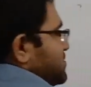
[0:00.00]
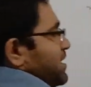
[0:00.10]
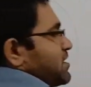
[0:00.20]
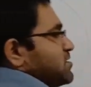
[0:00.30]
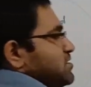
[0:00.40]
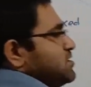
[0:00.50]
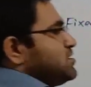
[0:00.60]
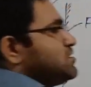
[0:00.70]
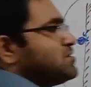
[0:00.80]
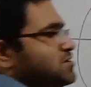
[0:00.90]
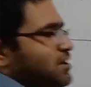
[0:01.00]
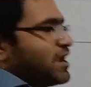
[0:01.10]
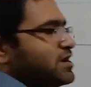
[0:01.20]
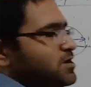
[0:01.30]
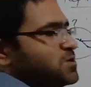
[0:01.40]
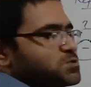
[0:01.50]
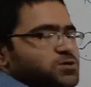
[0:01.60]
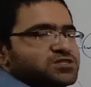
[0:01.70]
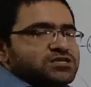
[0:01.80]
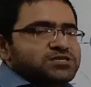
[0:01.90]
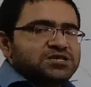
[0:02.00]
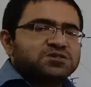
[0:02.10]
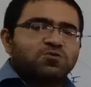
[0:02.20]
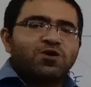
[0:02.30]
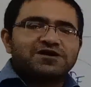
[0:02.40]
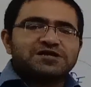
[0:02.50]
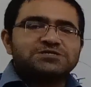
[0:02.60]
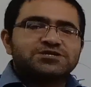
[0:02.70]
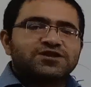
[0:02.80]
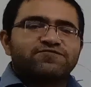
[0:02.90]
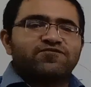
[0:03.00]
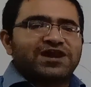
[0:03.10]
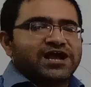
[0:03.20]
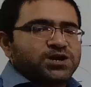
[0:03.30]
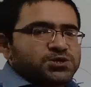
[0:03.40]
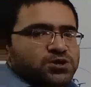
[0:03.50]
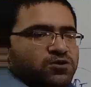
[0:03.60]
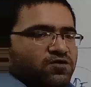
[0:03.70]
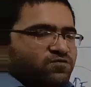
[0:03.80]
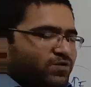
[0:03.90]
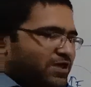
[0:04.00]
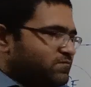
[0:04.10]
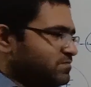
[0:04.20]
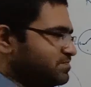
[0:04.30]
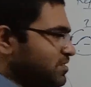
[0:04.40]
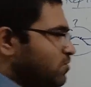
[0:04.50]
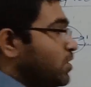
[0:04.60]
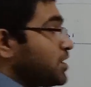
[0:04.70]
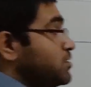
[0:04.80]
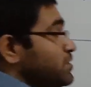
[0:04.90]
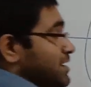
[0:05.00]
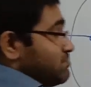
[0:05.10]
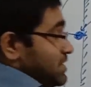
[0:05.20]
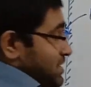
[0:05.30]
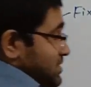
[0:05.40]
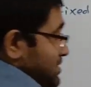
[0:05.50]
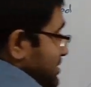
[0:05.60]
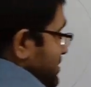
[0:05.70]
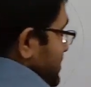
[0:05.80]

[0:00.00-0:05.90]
string. Right? So this is what is reflection of wave. What do I mean?